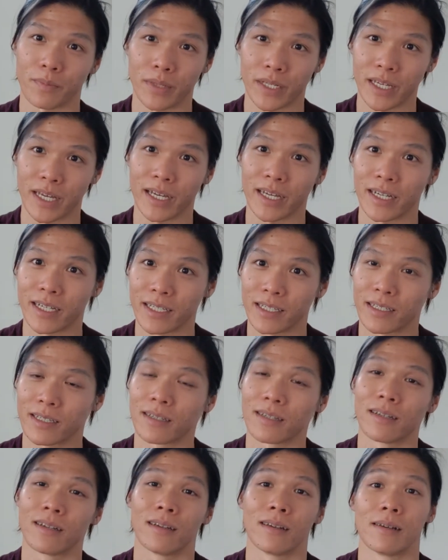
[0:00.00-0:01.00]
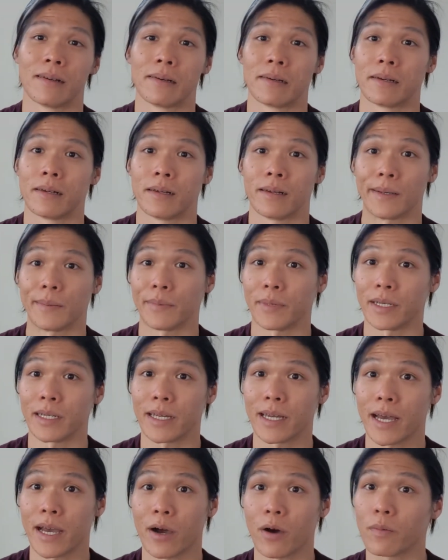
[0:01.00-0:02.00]
P As. But
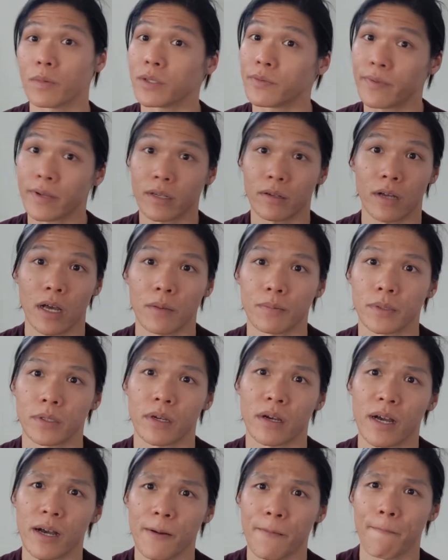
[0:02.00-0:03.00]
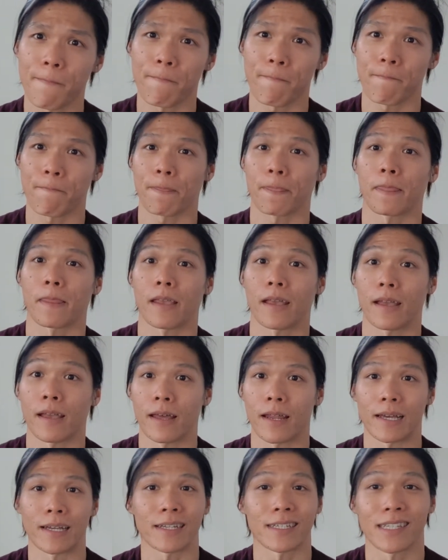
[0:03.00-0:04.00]
yeah, I hope this video helped you out,
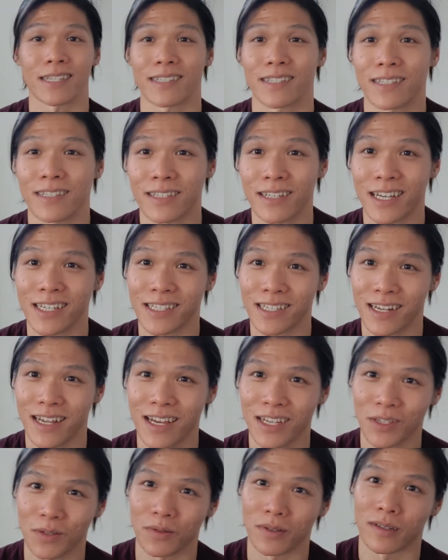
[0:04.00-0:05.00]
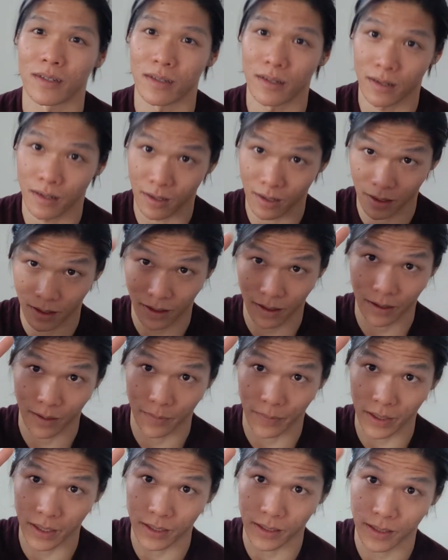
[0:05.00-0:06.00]
and I guess I'll see you guys in the next one.
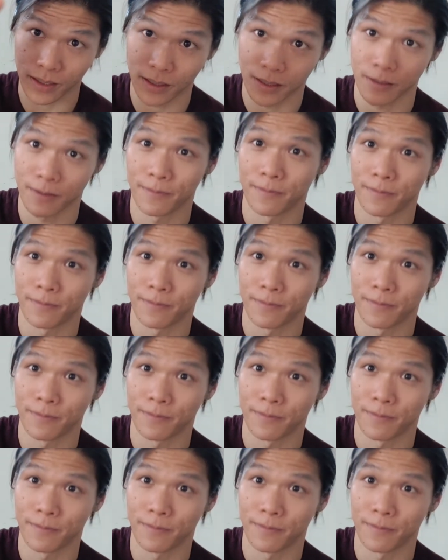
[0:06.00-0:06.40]
Peace.